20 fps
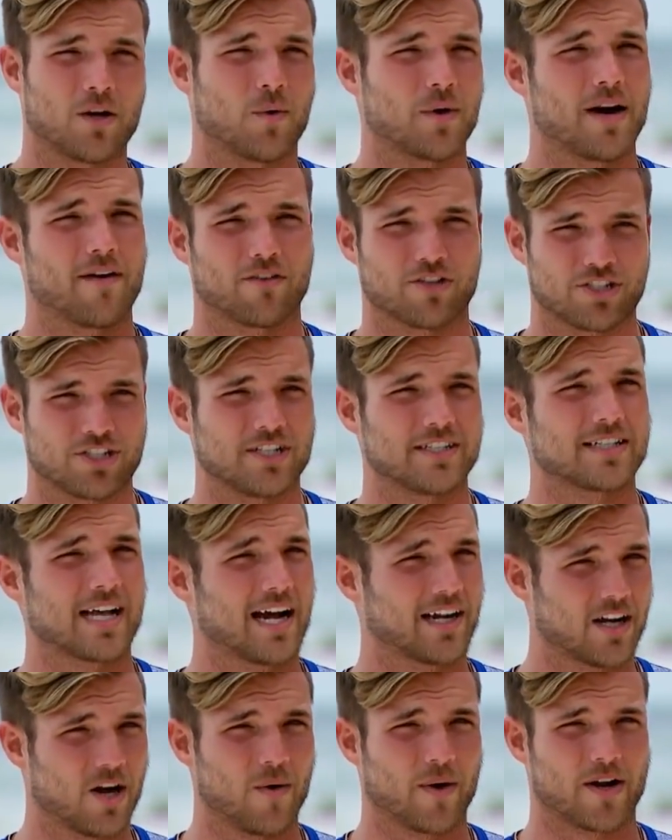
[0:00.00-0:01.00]
to whatever she's
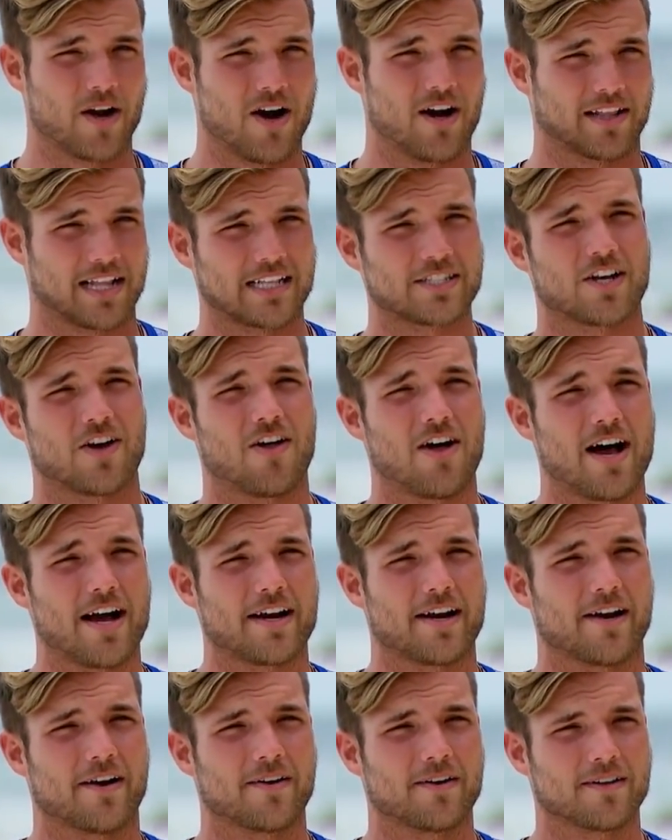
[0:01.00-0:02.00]
got going on. That's all I
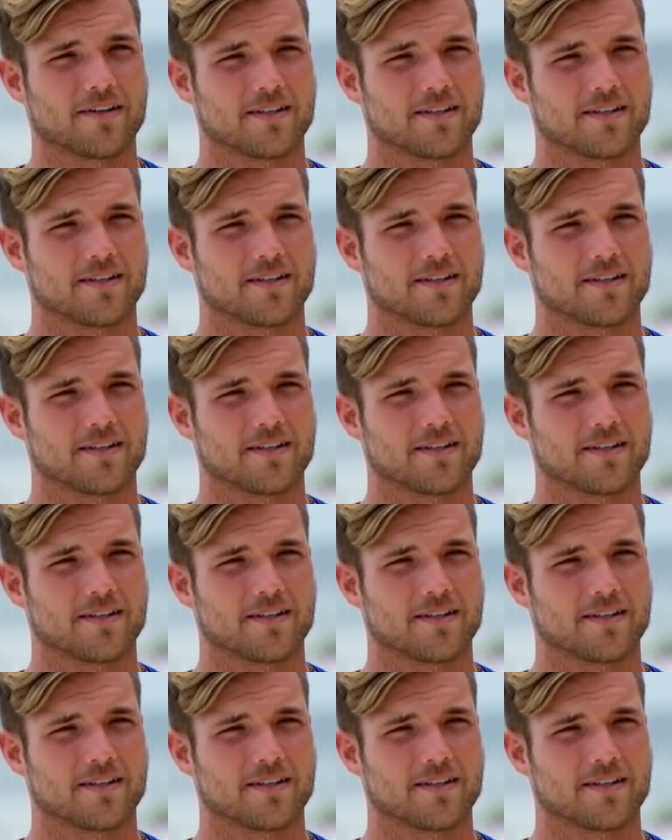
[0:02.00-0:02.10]
know.